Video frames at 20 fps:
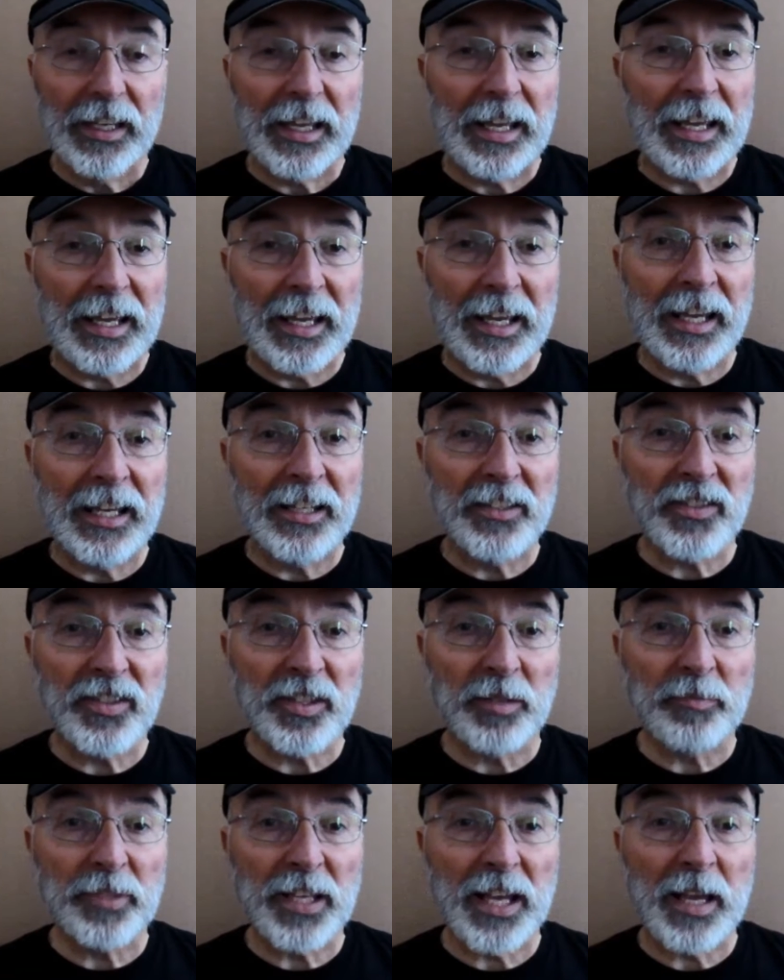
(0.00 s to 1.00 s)
and
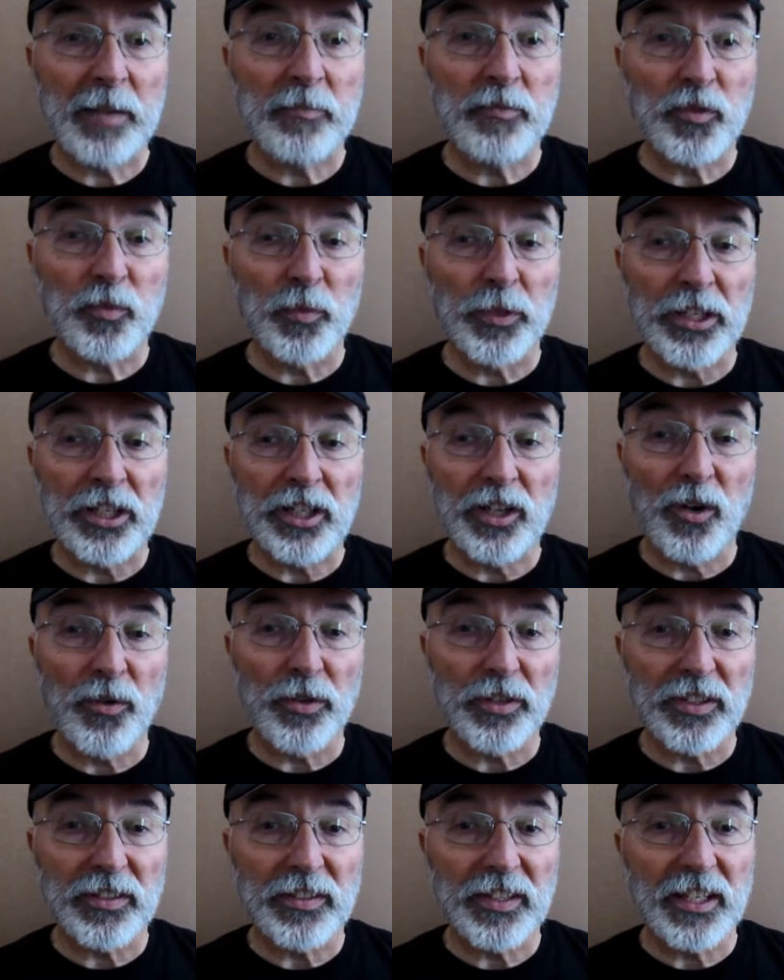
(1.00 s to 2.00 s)
sometimes when you go
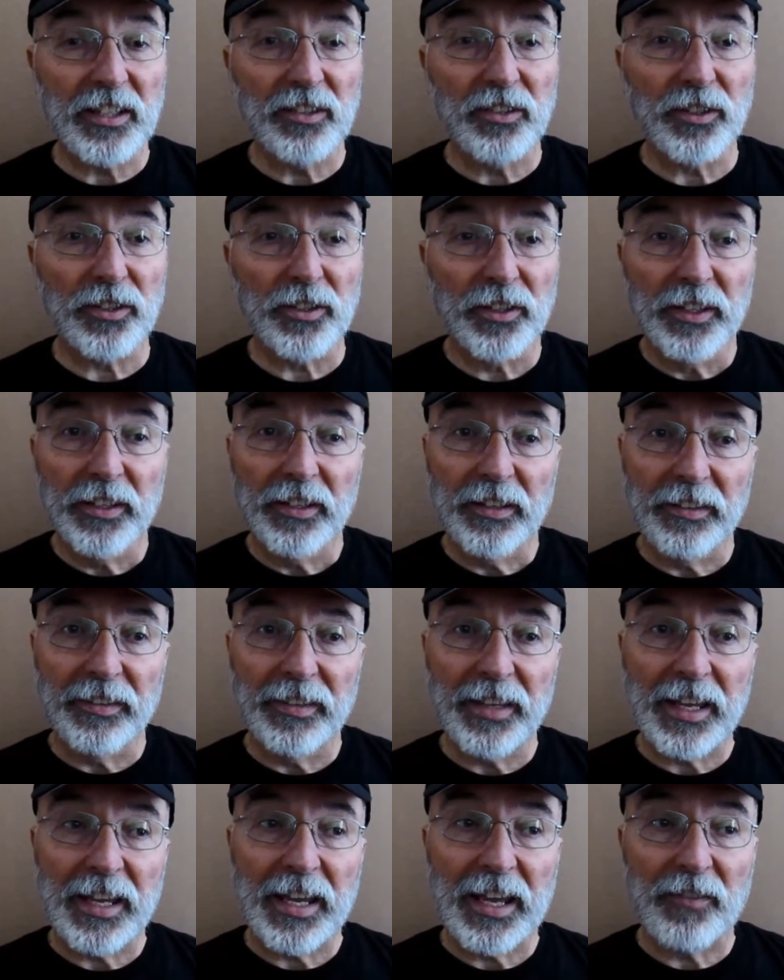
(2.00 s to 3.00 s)
to the dealer,
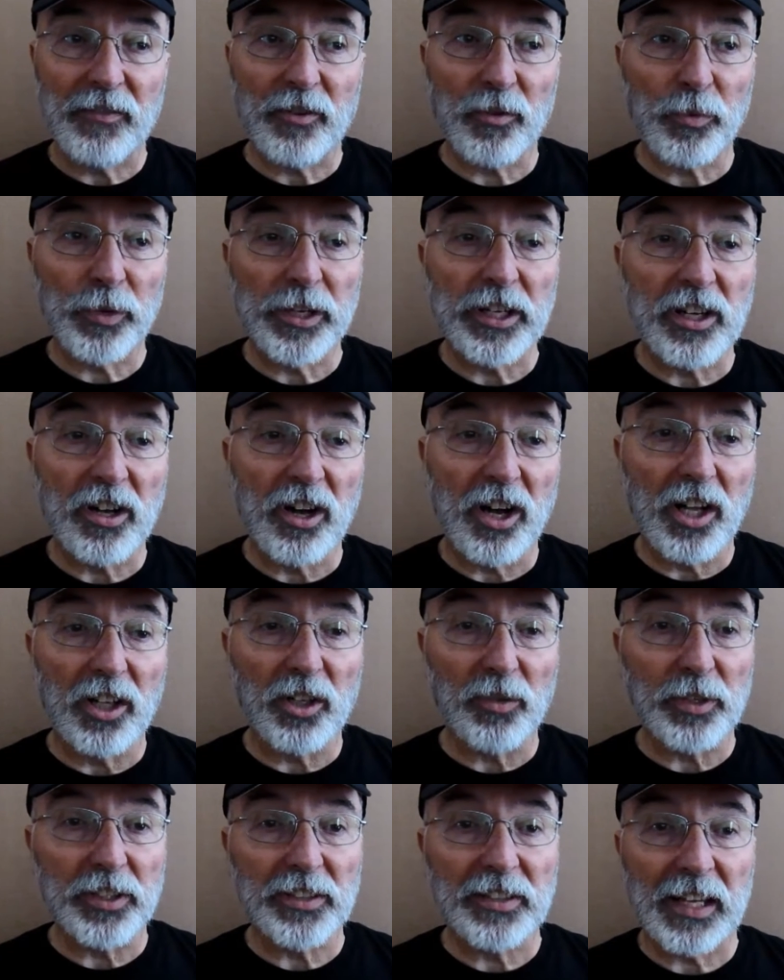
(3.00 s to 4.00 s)
they have a recall
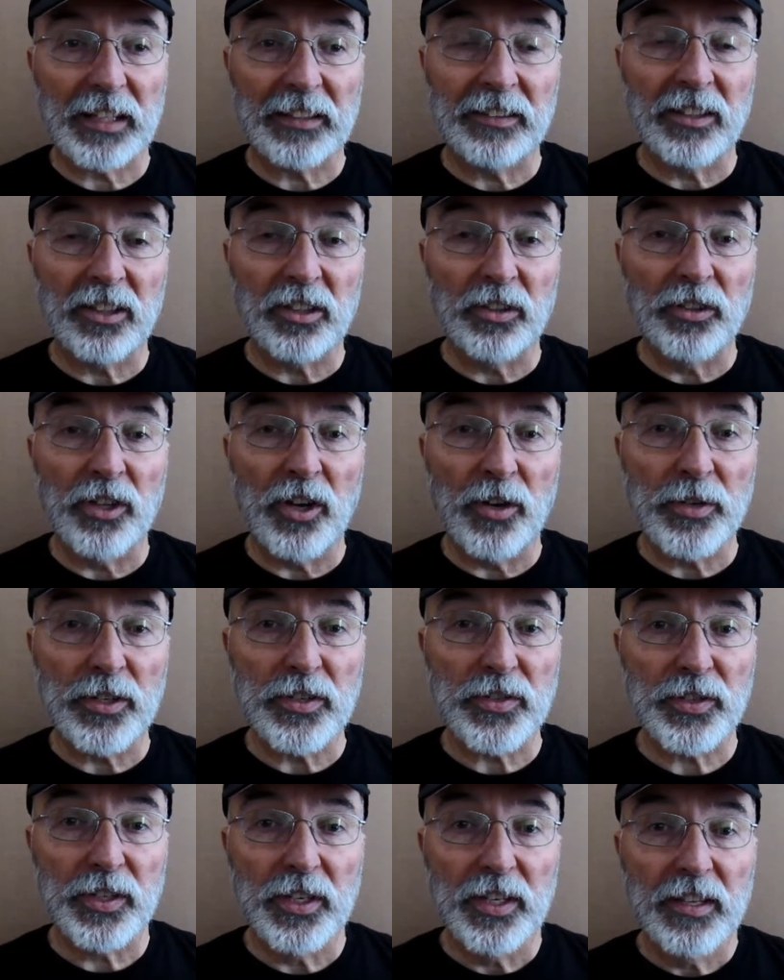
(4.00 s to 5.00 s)
or a technical
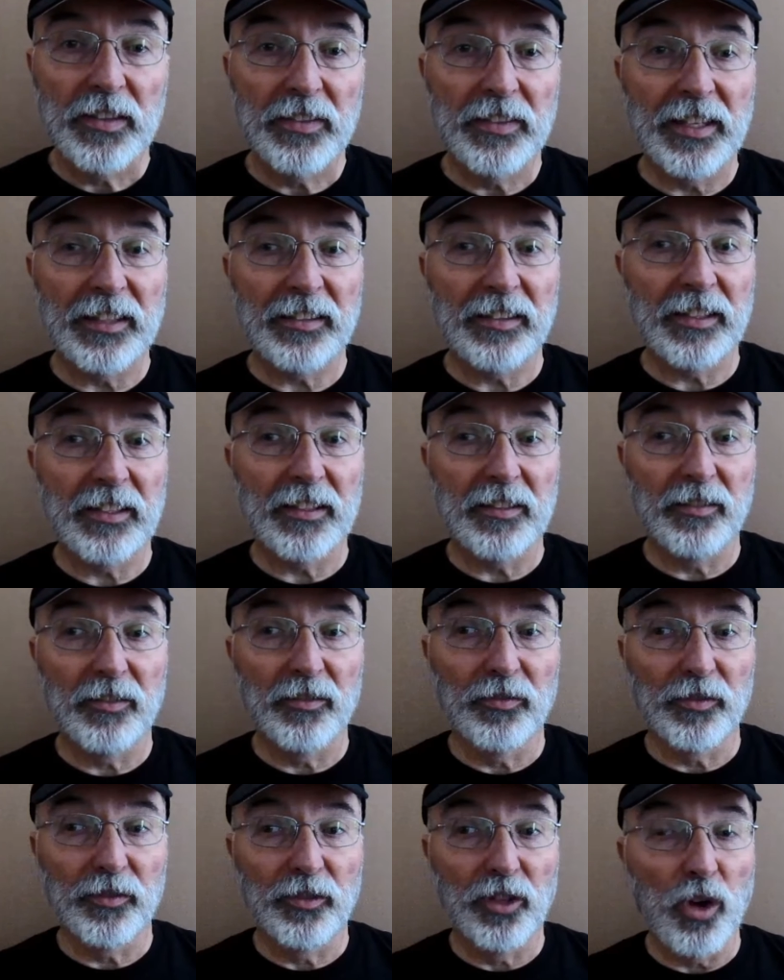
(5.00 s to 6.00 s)
notice that the
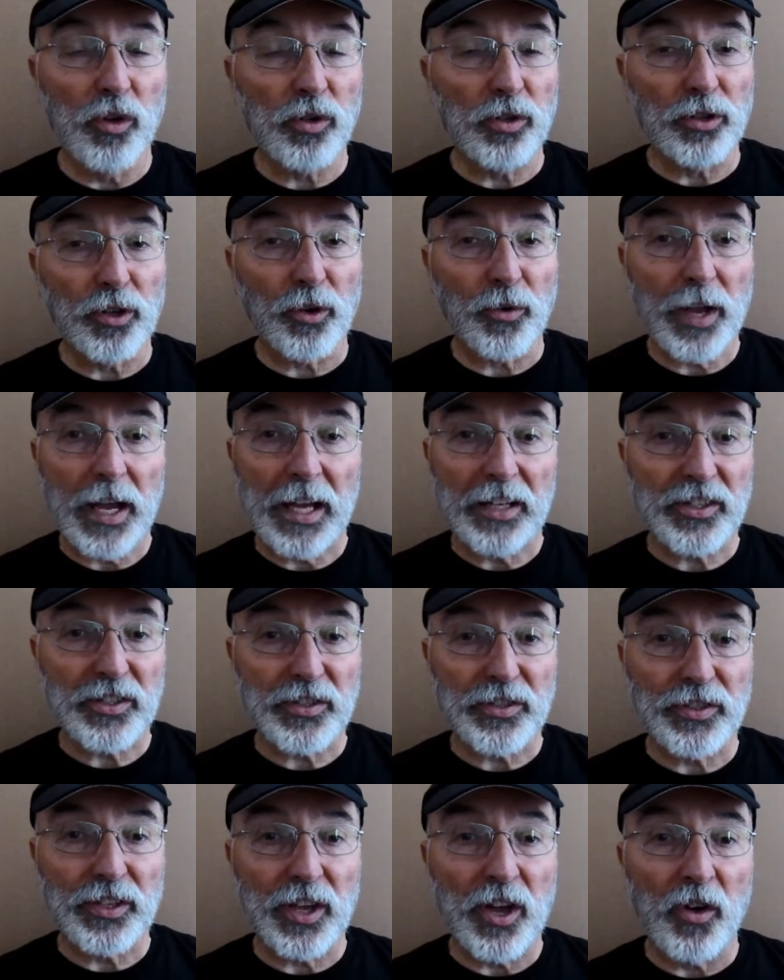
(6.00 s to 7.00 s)
local
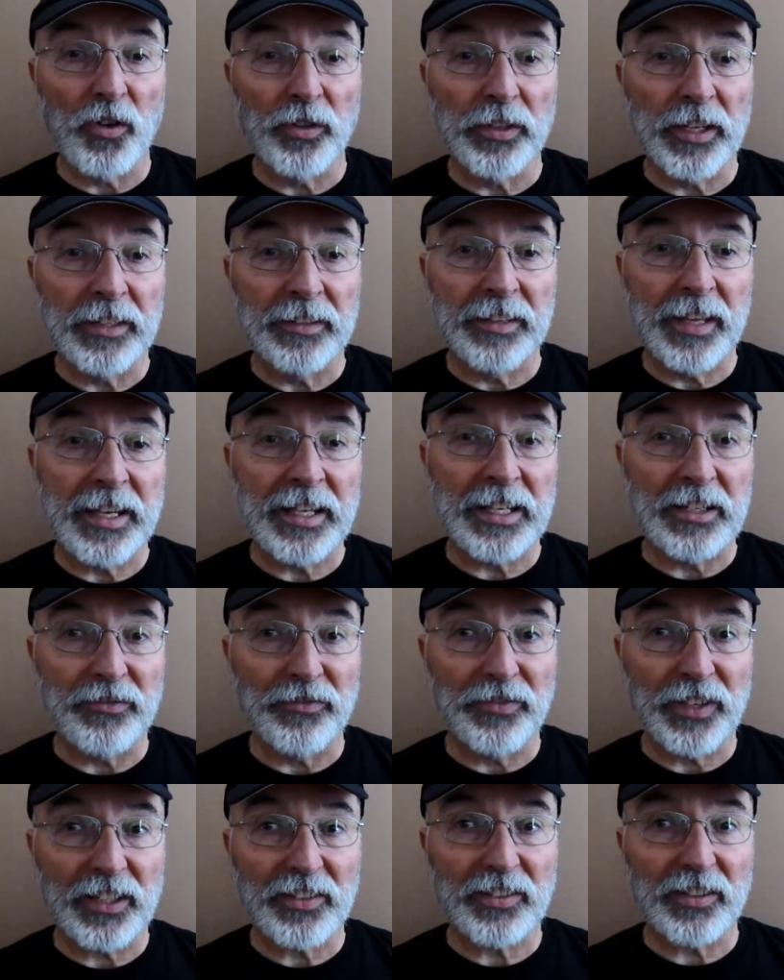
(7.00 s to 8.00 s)
garages don't, and they can
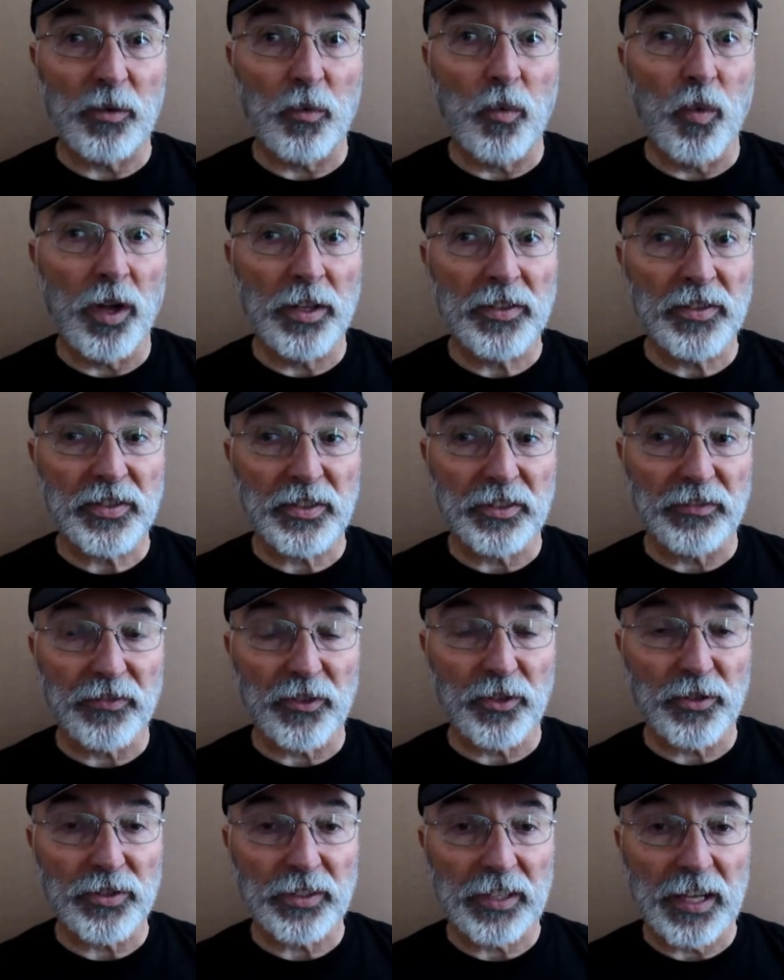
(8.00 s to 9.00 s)
fix it once, the
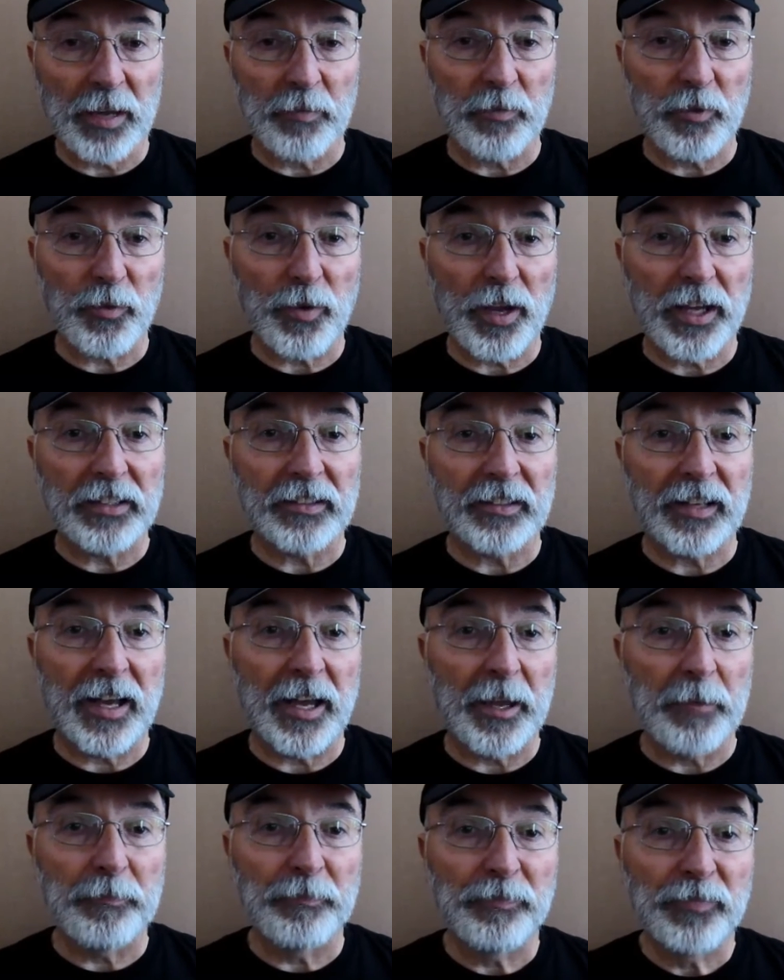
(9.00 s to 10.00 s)
first time, the right
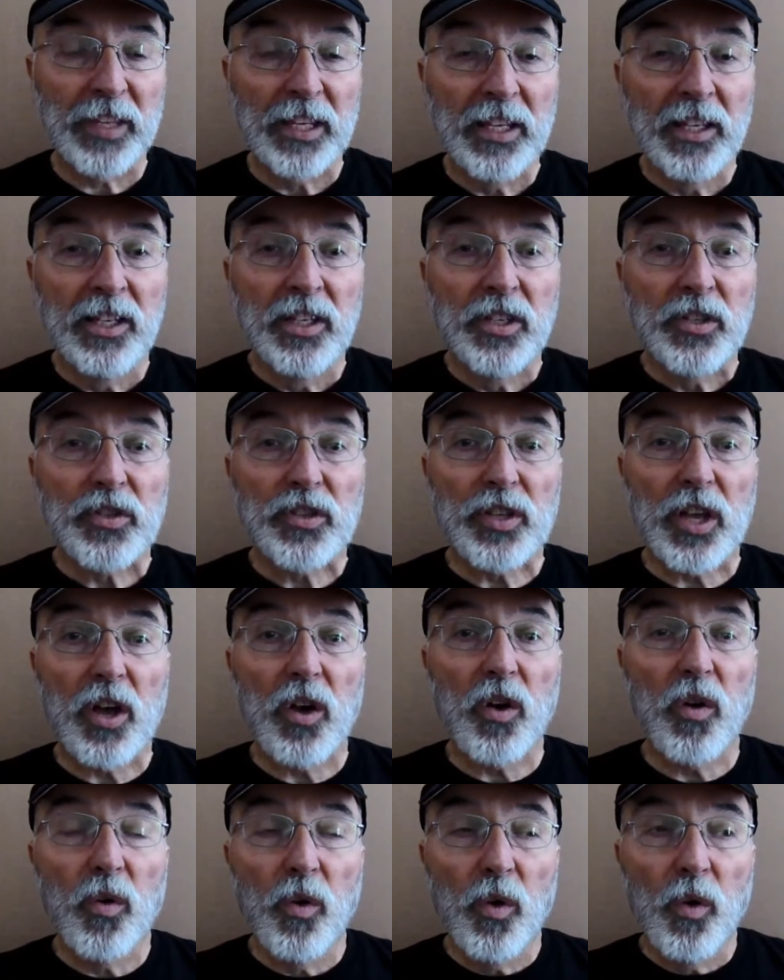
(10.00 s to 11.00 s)
time.
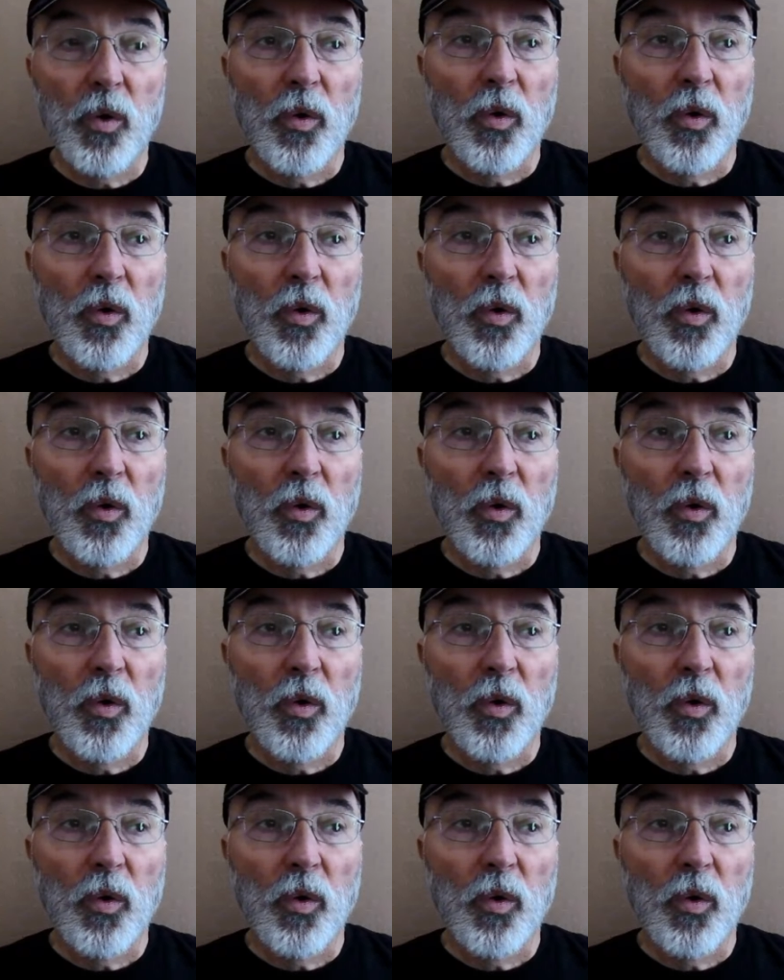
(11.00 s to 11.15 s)
So,